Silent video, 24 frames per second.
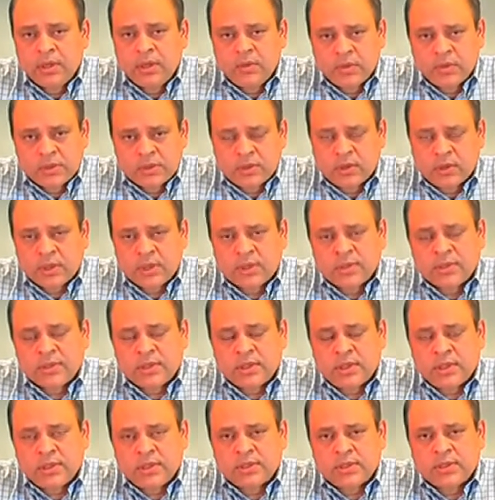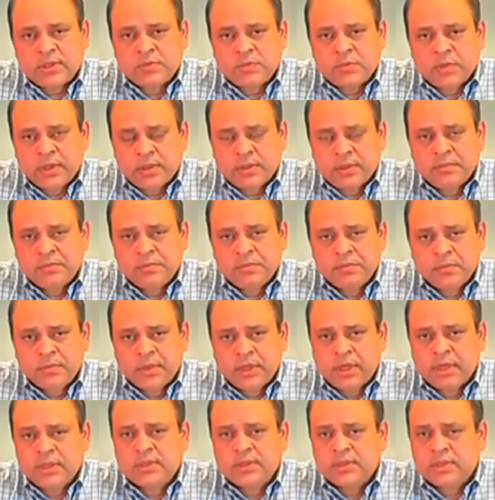on the US stock exchanges as well.
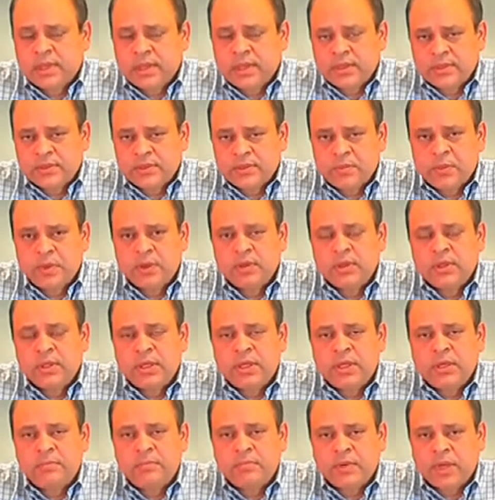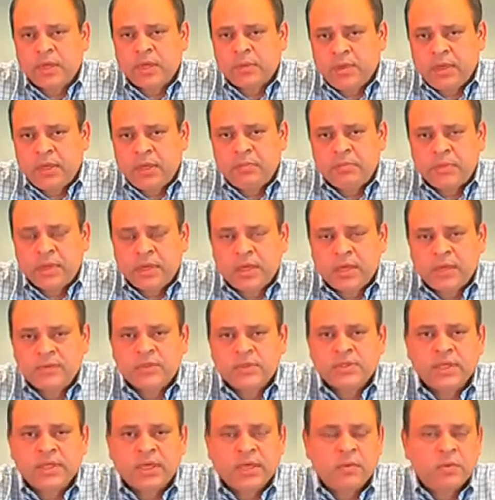Okay. That's that's one of the primary
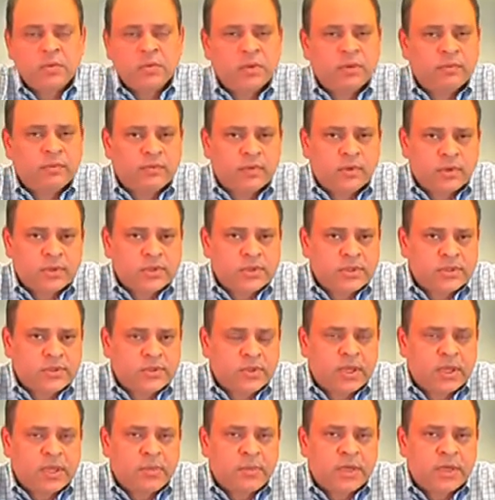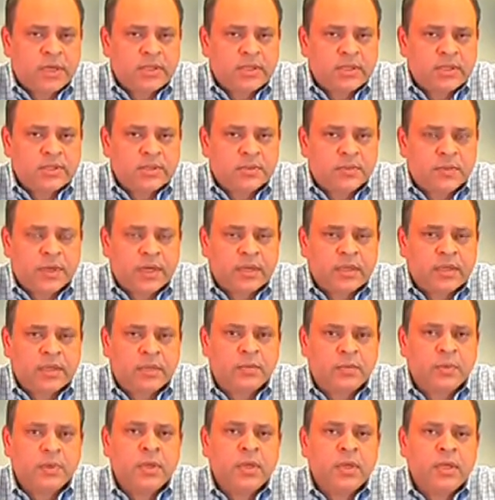imperatives. The second one, of course, as you can imagine, is the fact
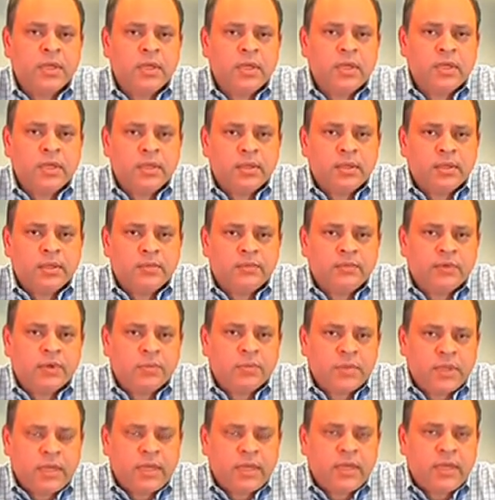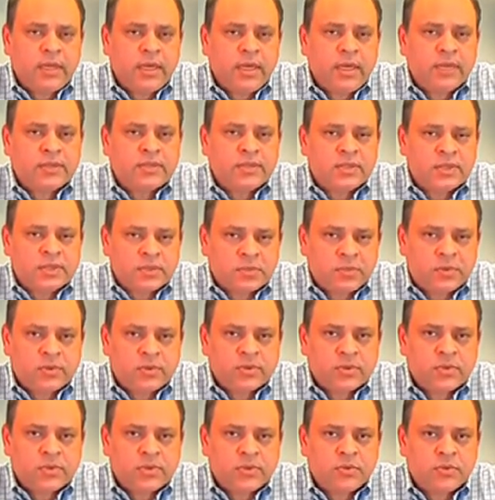that the firm then gets
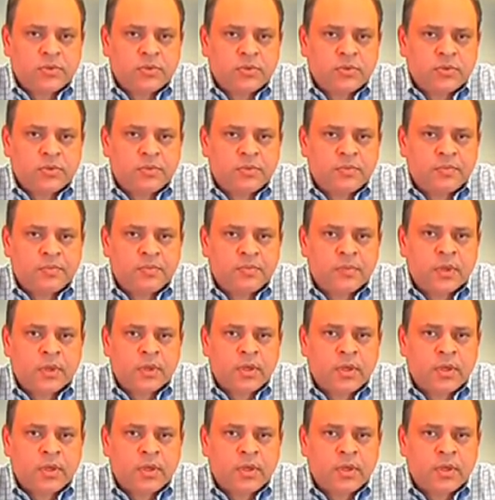exposed to